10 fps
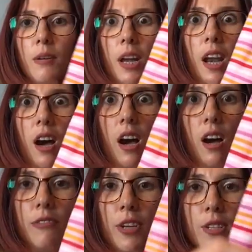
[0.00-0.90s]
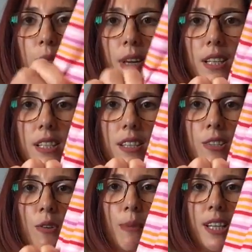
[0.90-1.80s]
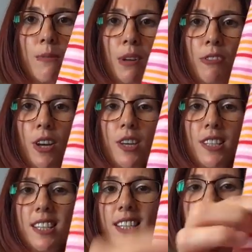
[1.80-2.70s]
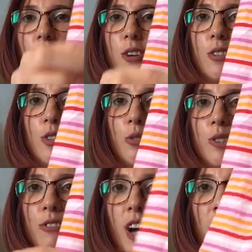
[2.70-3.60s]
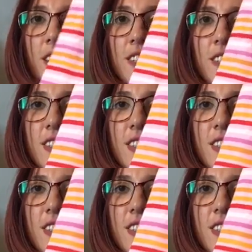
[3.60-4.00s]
I love those sweets. So it reminds me of those because it's those sorts of colours.